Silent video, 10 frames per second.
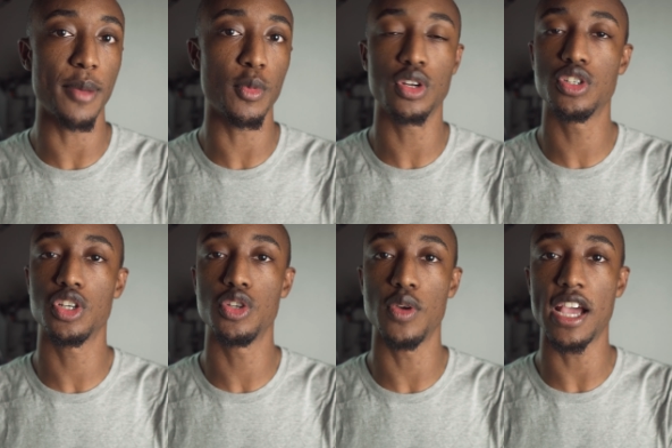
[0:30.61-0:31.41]
I'm going to
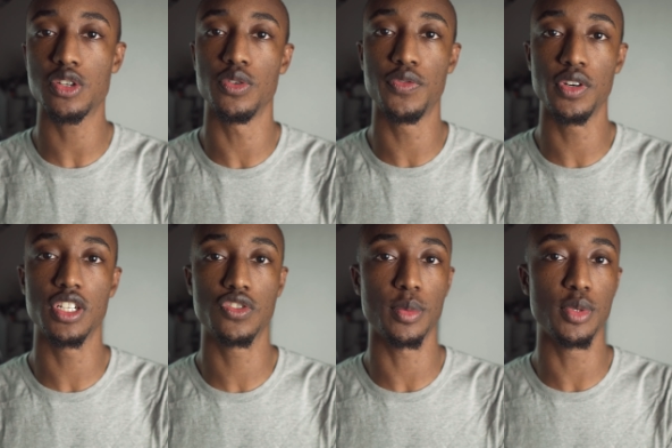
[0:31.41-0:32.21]
show you actual
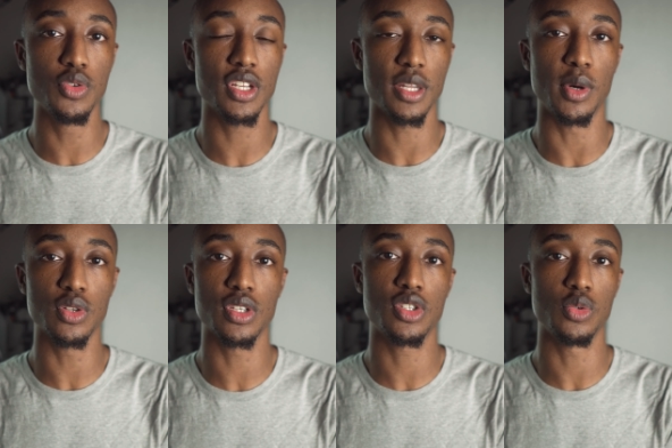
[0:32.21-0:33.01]
footage from using the
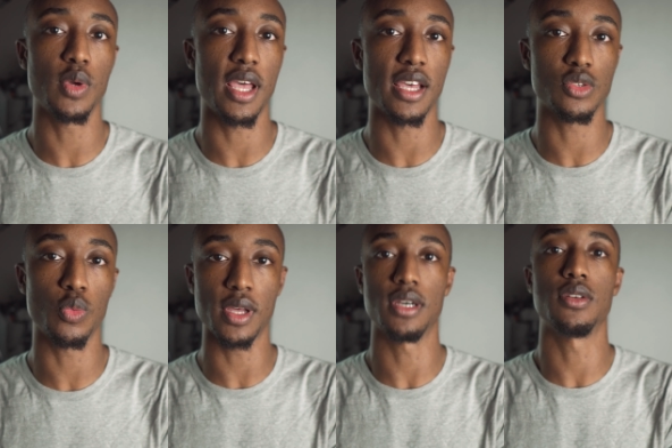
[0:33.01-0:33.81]
Moza 2 as
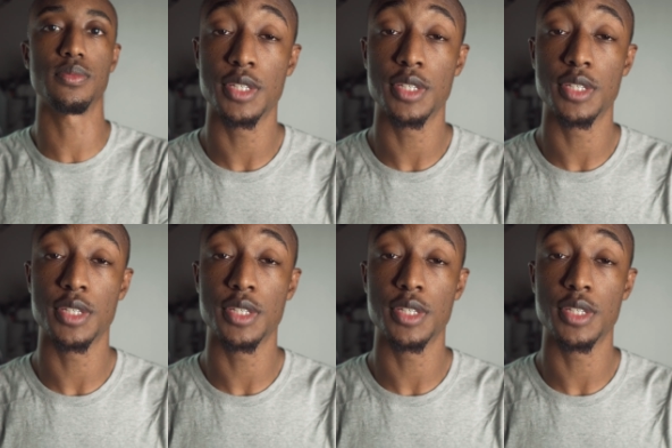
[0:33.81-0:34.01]
well.